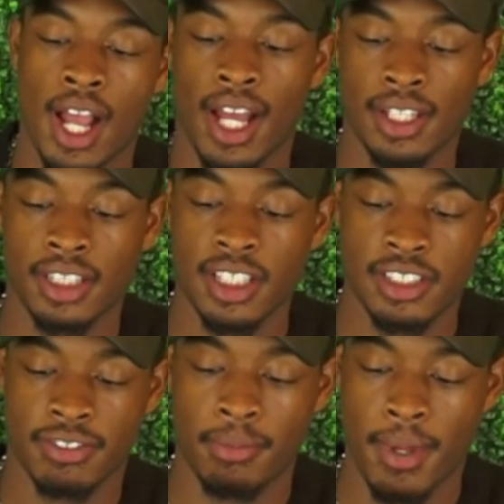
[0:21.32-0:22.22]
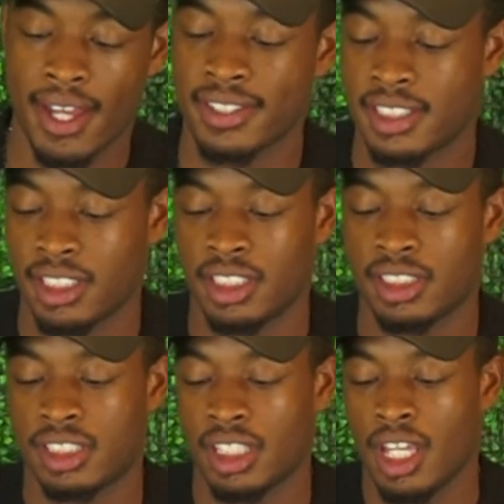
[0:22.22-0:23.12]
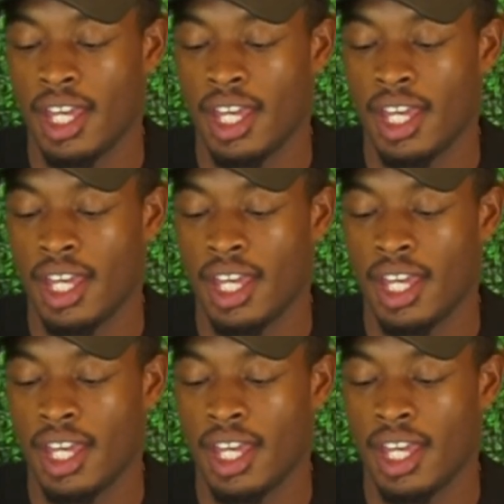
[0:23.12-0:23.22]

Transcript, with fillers: I got these from SSENSE.